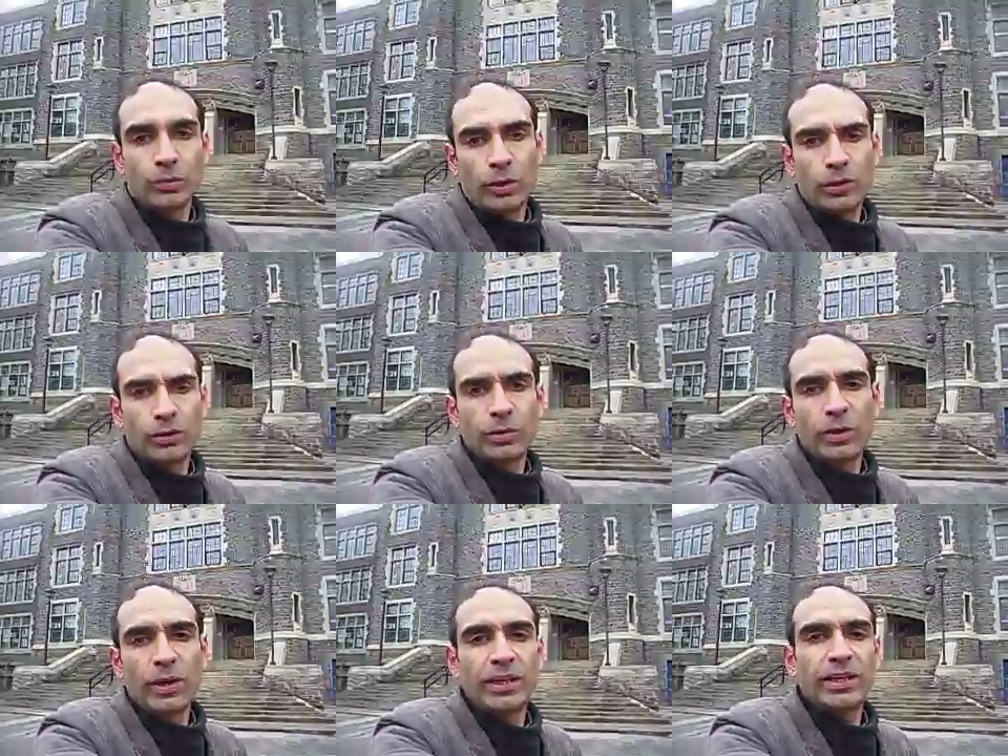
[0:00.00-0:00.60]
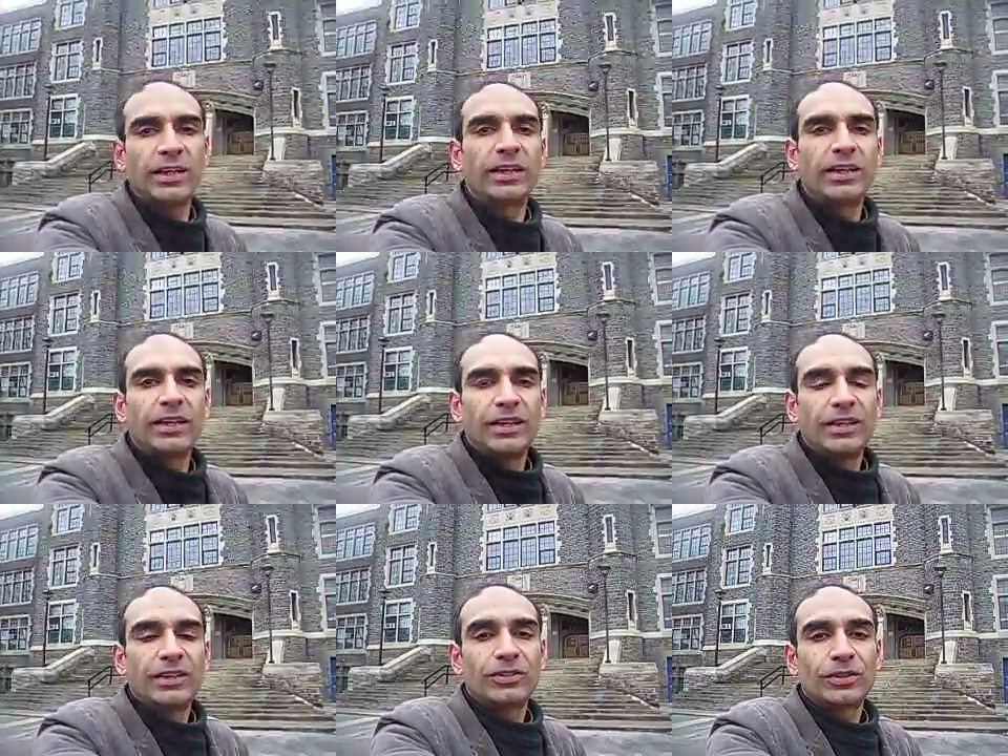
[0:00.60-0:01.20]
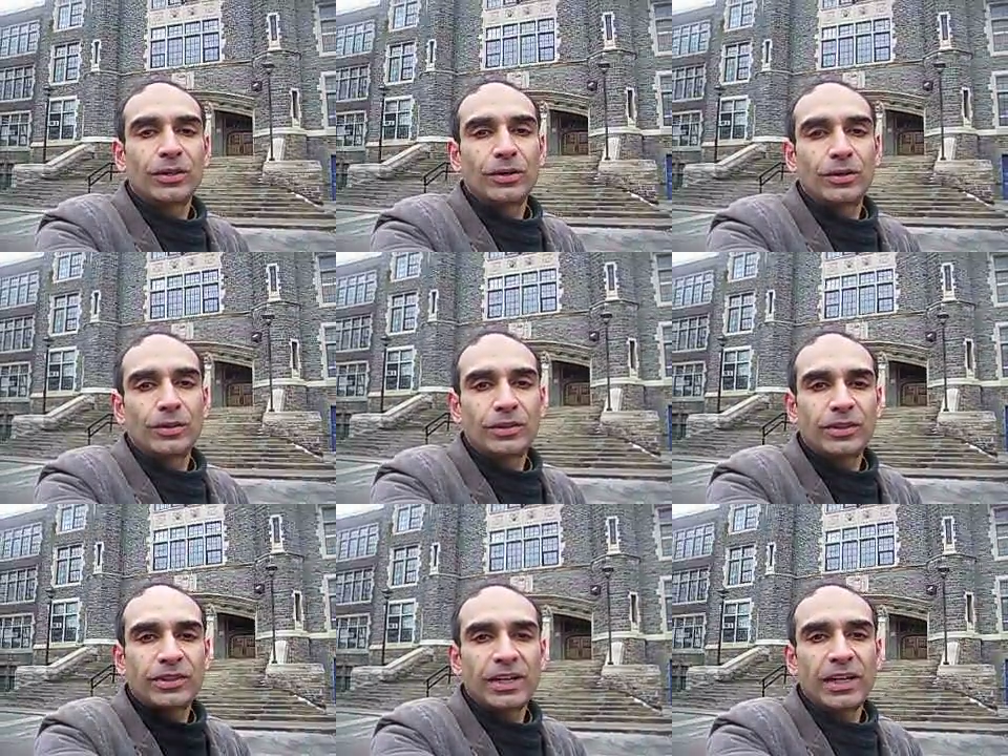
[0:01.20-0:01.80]
Ward 20.
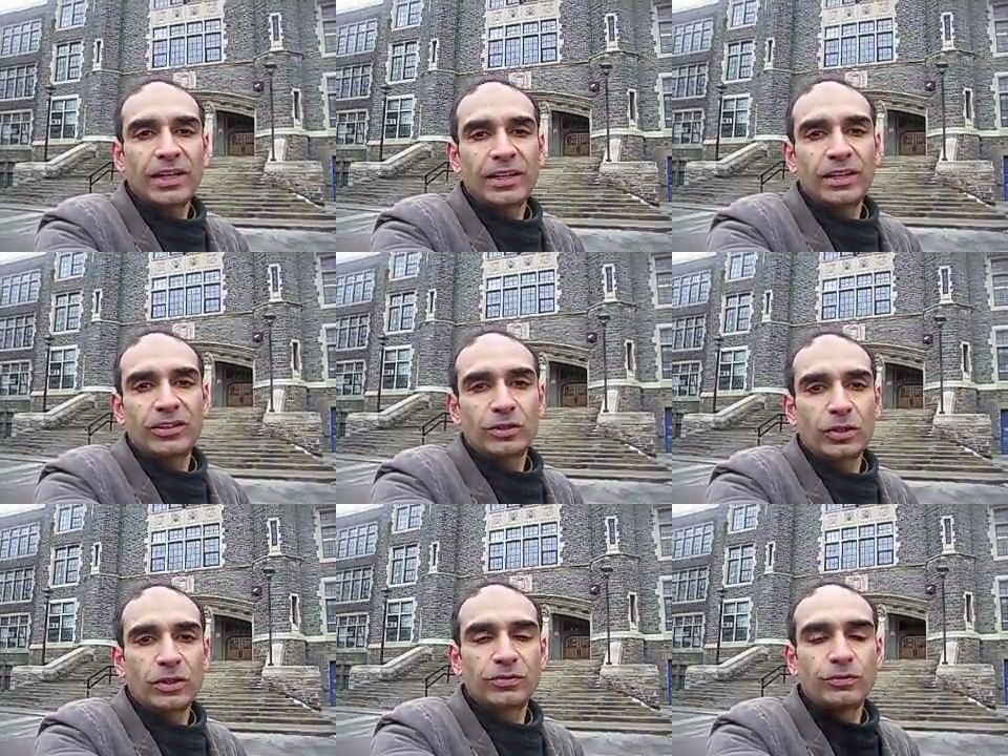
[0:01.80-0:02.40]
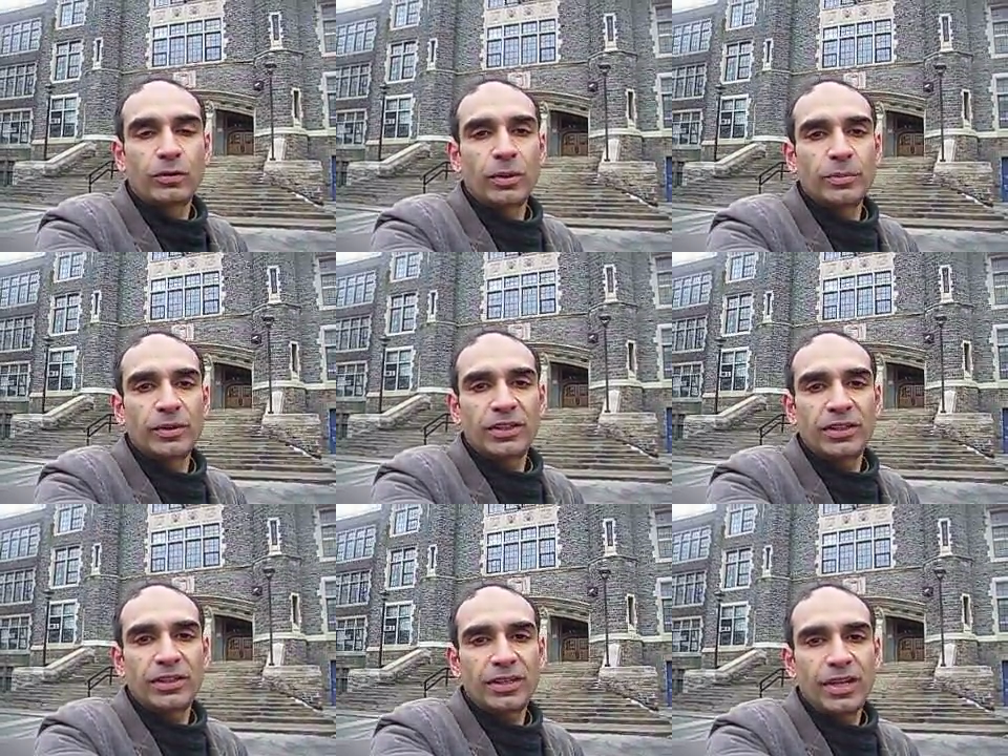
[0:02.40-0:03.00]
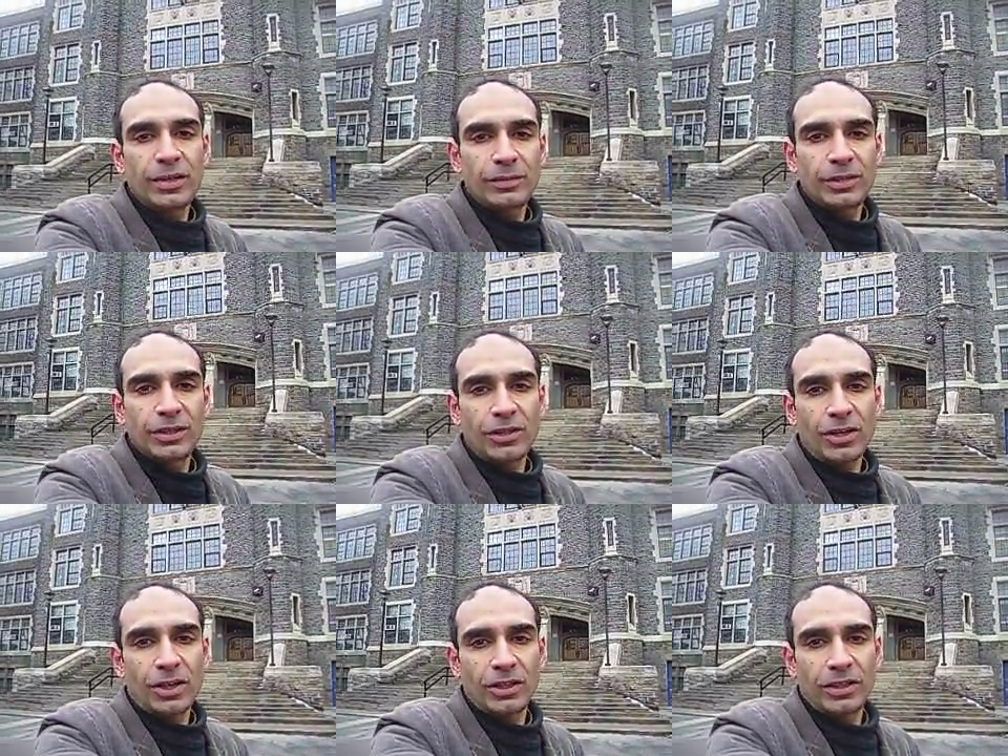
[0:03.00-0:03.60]
So it's kind of like George Foreman
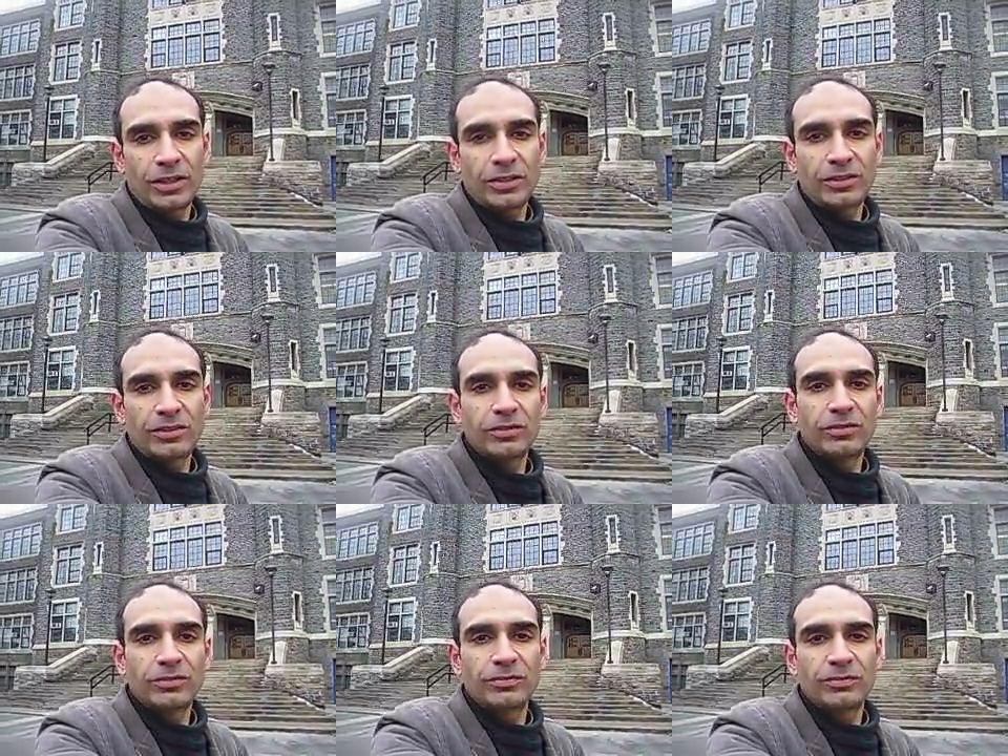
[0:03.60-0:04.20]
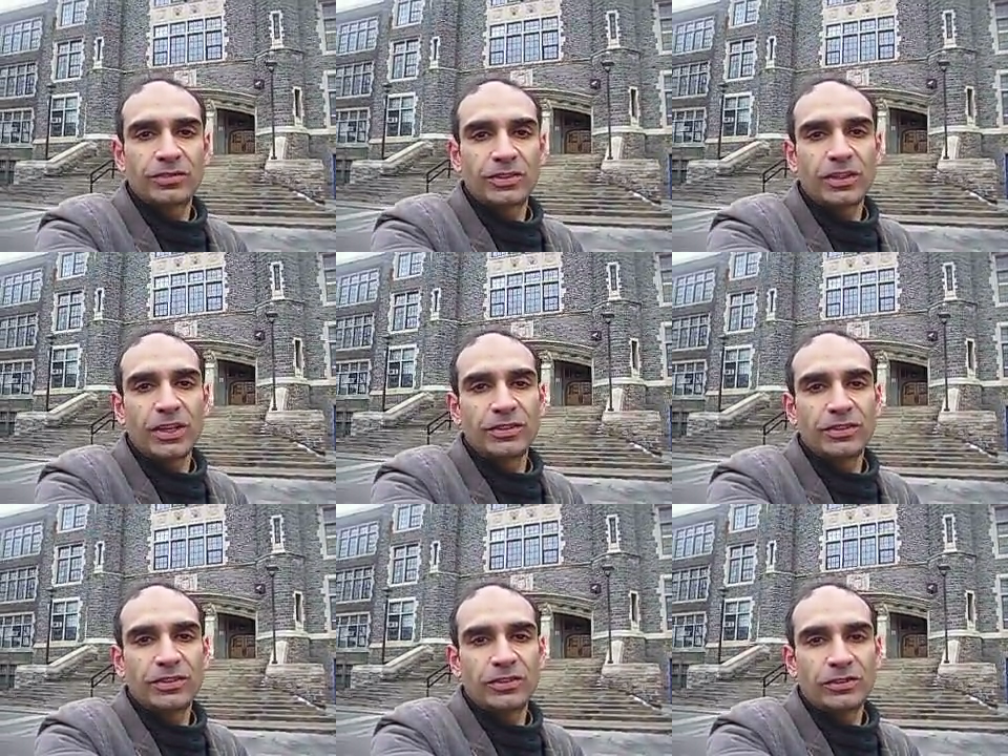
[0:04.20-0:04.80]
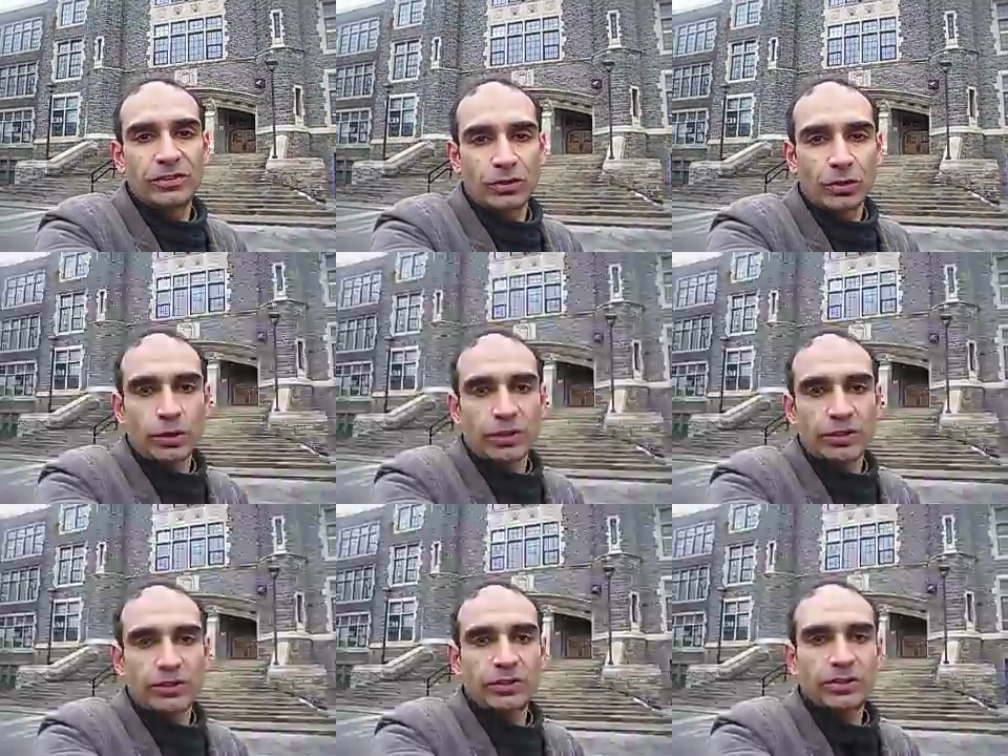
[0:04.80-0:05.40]
naming all his son's
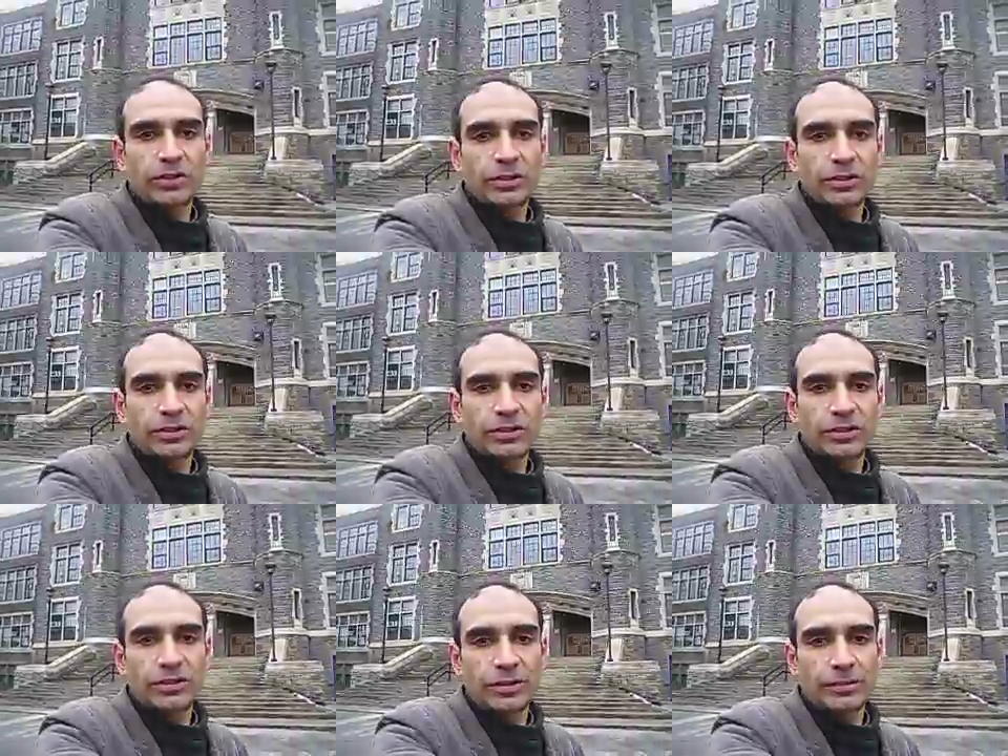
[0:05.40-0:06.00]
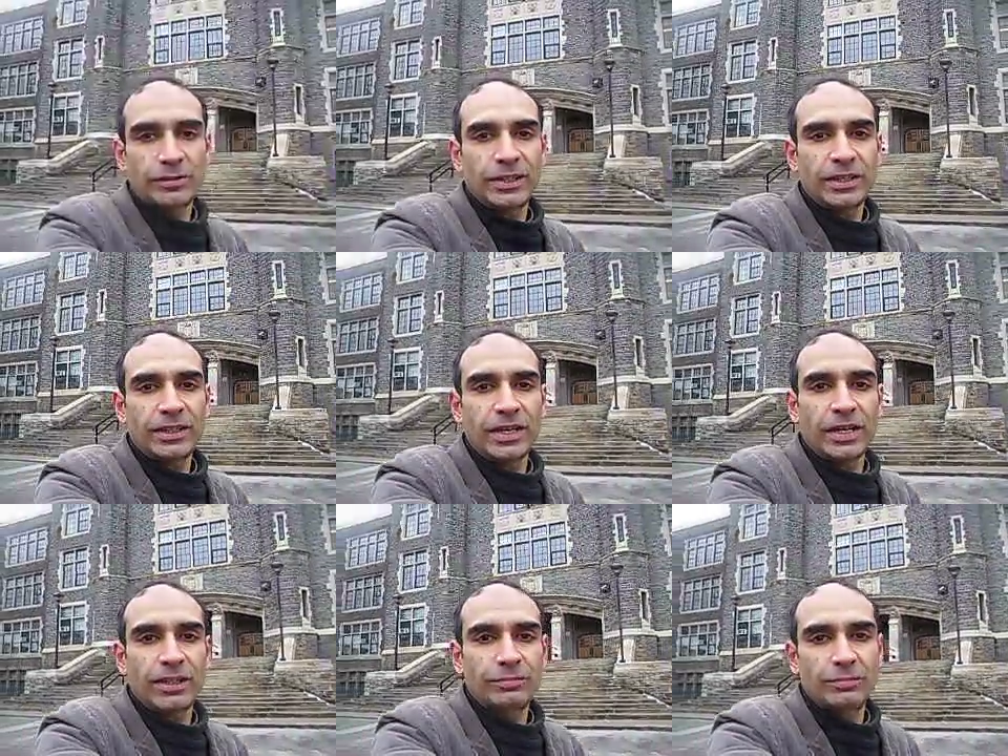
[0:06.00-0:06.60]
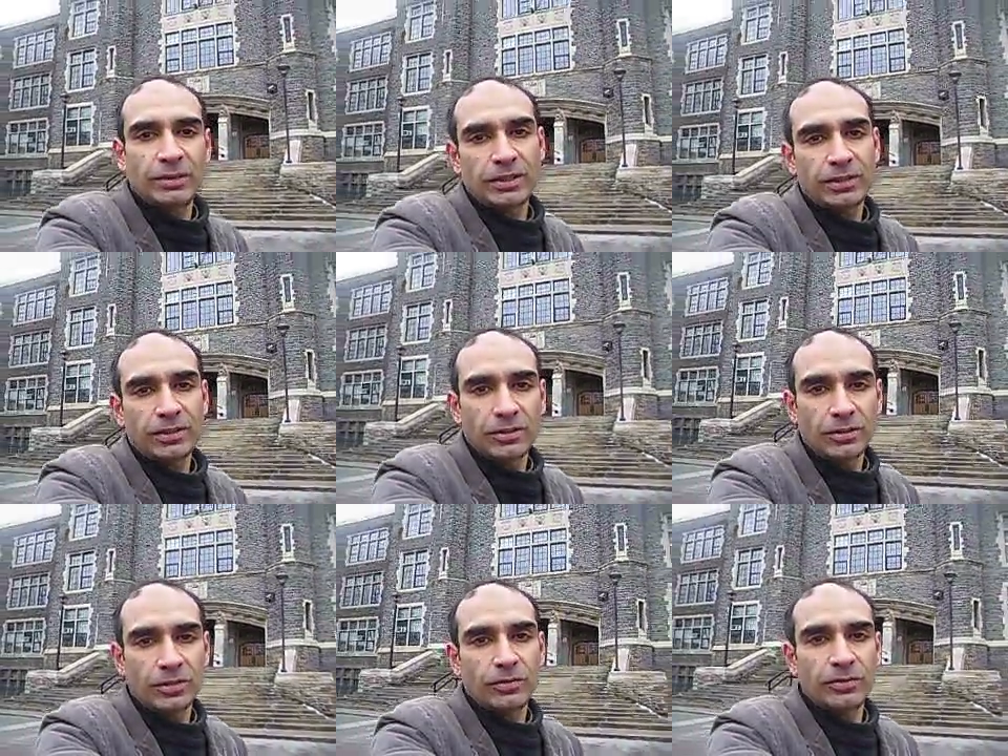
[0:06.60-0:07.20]
George, something like that, but
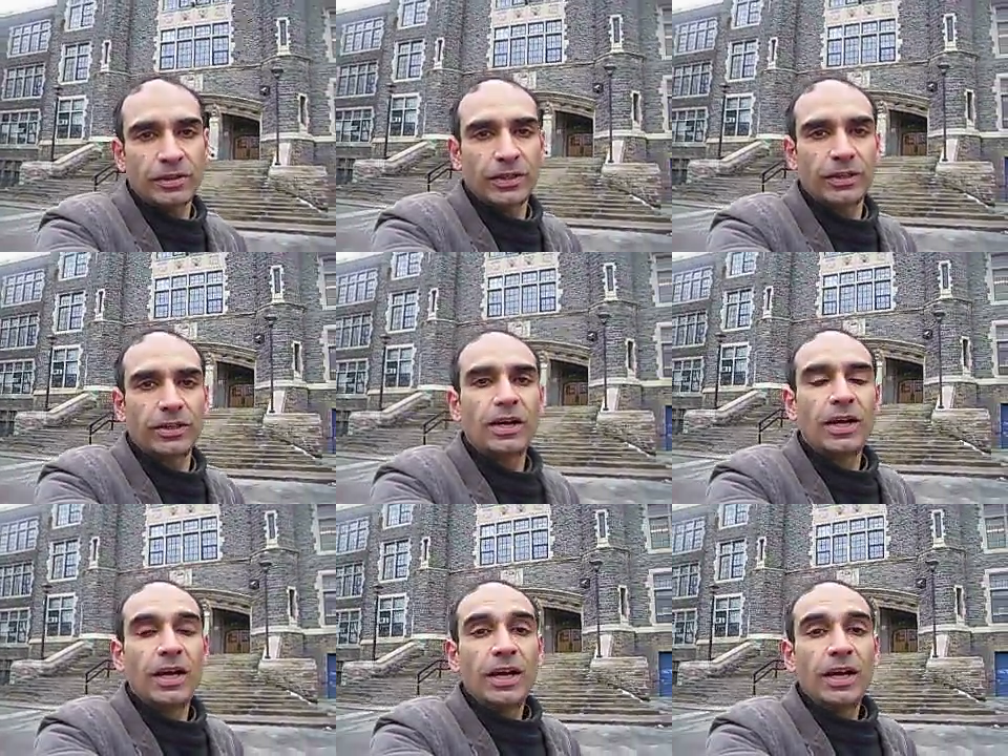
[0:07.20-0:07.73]
go figure.